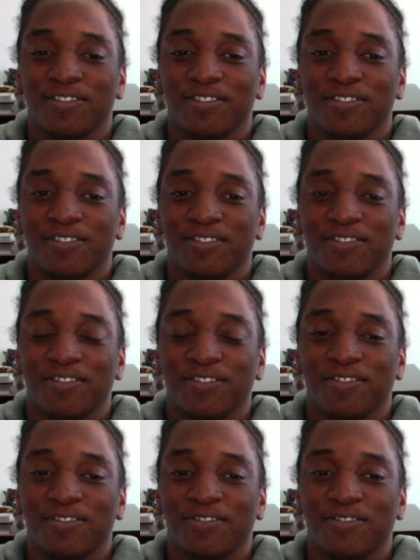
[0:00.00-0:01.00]

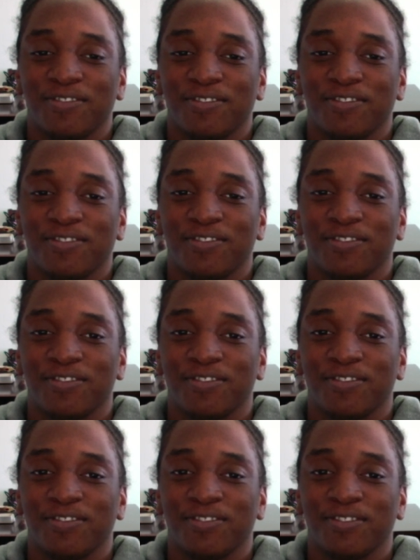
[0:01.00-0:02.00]

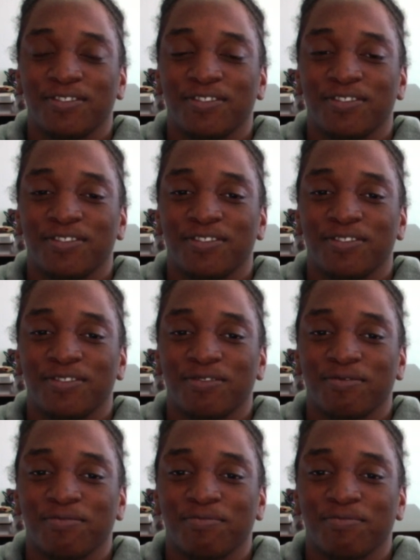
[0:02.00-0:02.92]
The person shown says nothing.